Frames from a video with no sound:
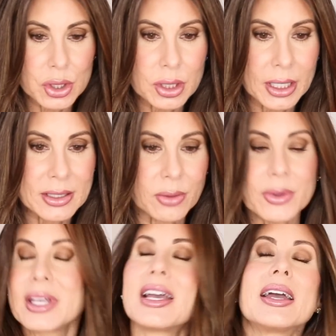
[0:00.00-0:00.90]
I
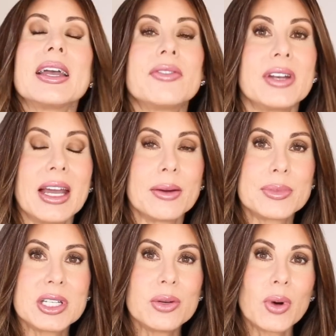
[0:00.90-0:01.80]
don't think I have an
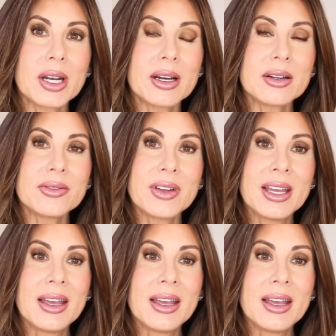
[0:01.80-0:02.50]
empty one of.